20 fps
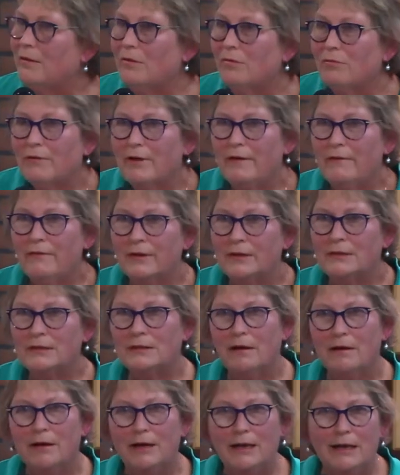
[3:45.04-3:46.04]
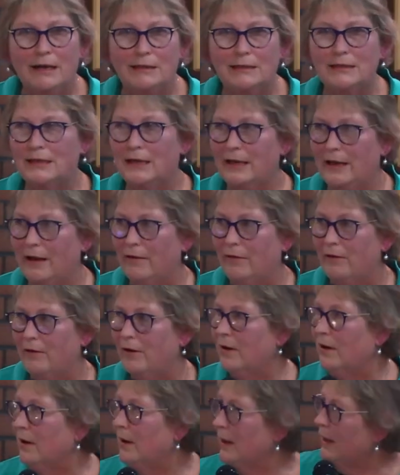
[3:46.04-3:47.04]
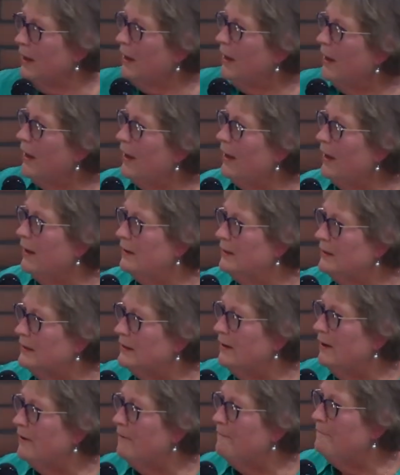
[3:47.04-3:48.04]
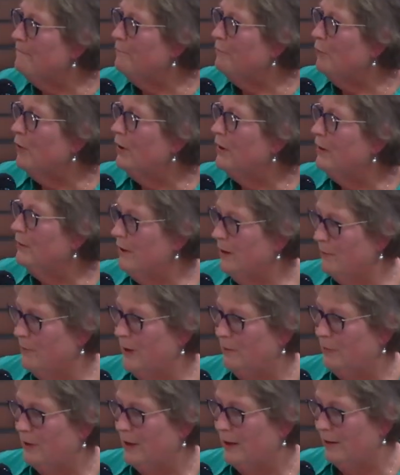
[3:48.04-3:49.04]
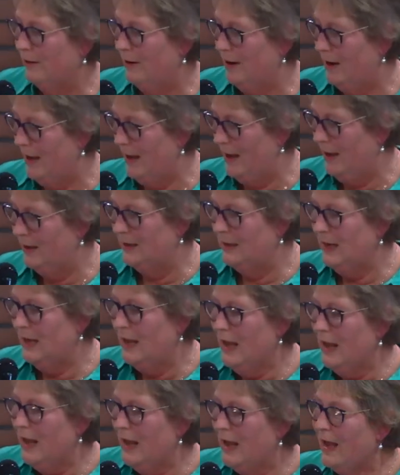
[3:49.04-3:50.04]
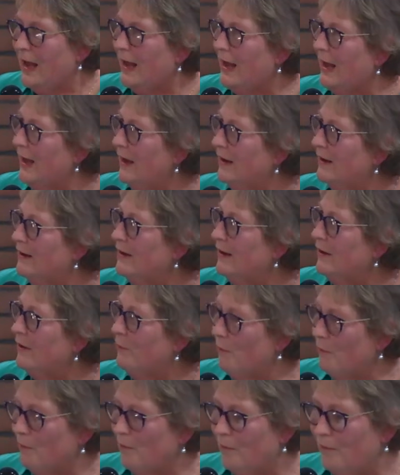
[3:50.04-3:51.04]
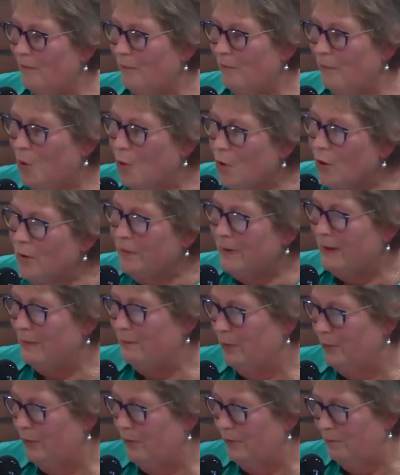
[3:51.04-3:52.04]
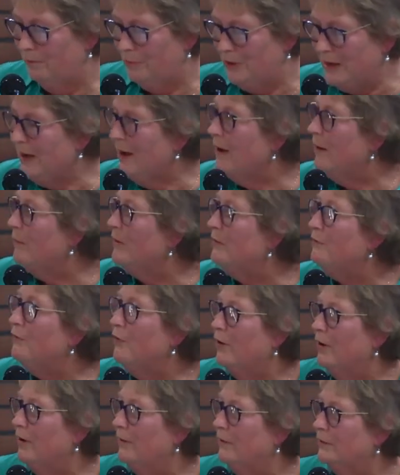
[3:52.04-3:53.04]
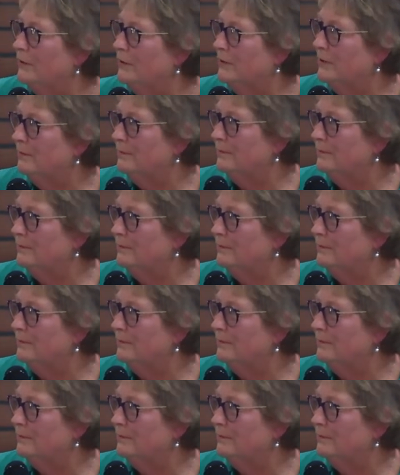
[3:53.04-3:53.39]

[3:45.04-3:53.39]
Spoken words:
three of us kind of get together, and why don't you come up, Carrie? And more people become involved.